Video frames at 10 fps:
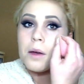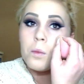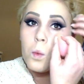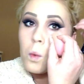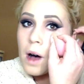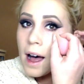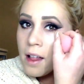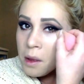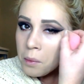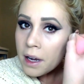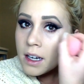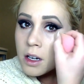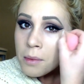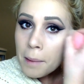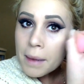And while I'm waiting
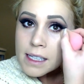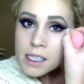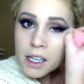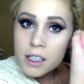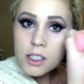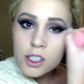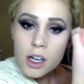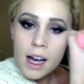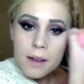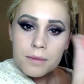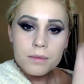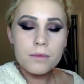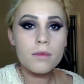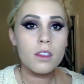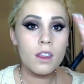on my mascara to dry,
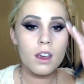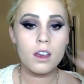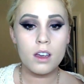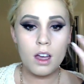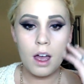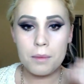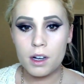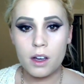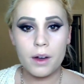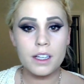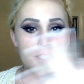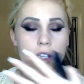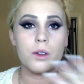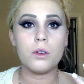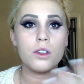I'm going to go ahead and
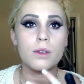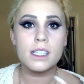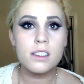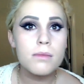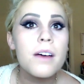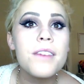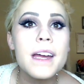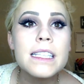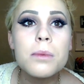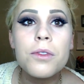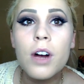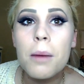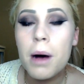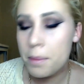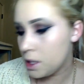do the rest of my face before I
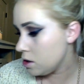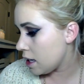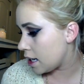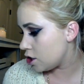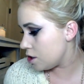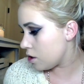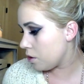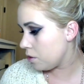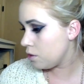pop those lashes on.